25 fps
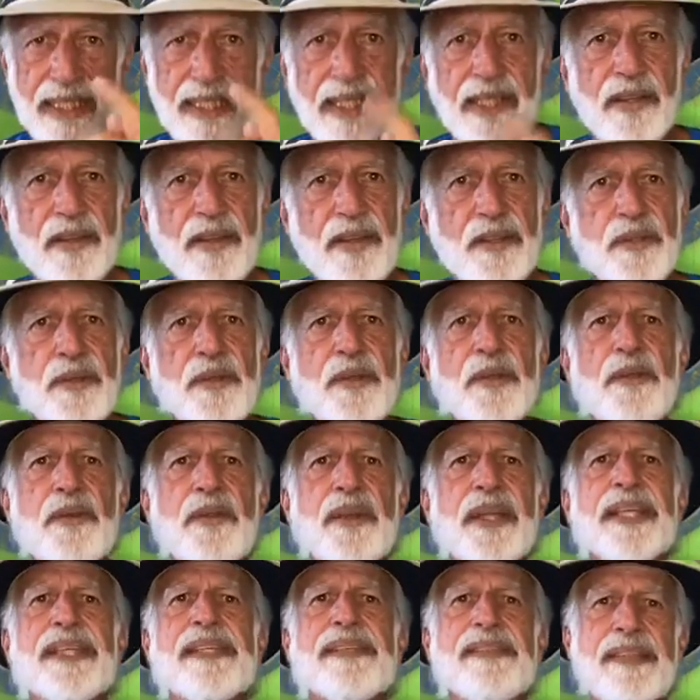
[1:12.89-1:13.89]
The truth
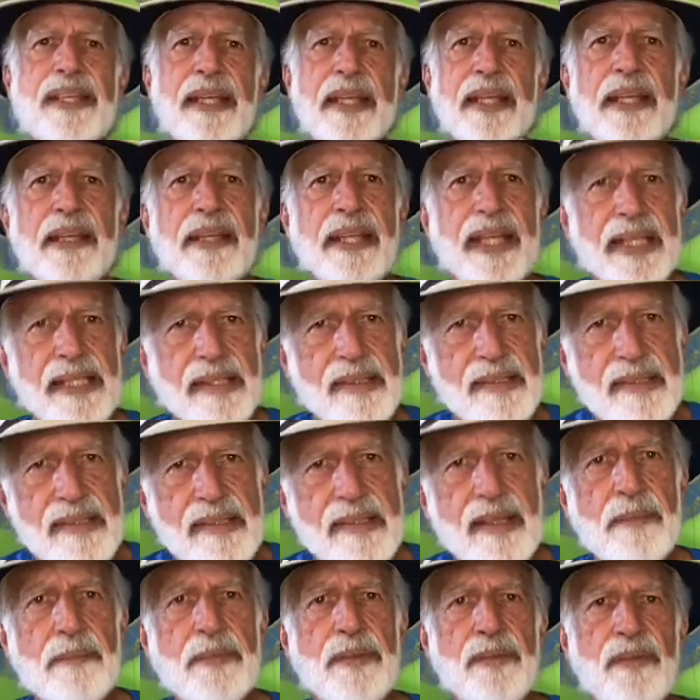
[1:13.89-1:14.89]
is that
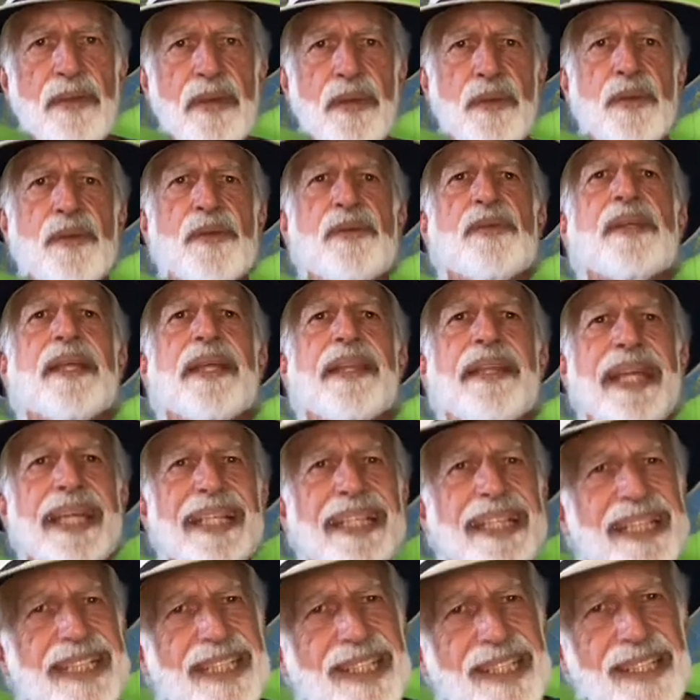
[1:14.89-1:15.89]
some of those that
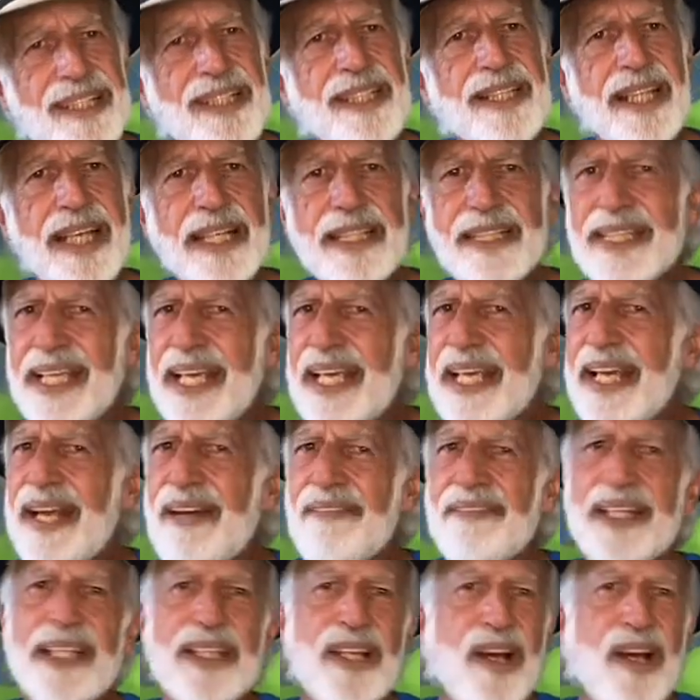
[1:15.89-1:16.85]
look like they have it